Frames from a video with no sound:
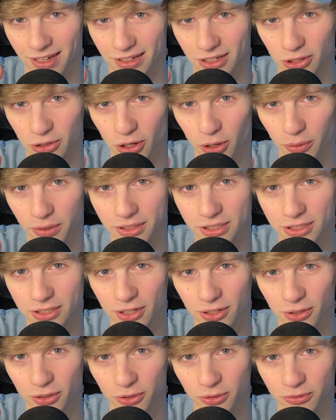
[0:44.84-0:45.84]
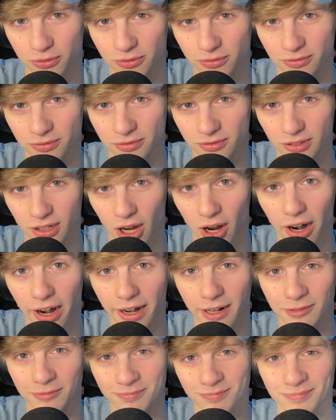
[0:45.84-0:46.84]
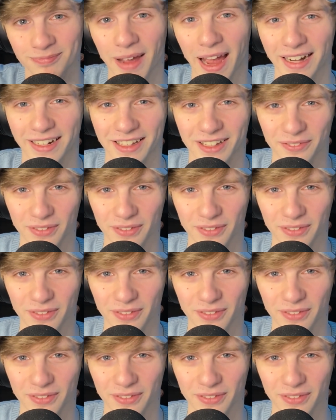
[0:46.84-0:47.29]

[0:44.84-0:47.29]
you know what to do. All right, back to the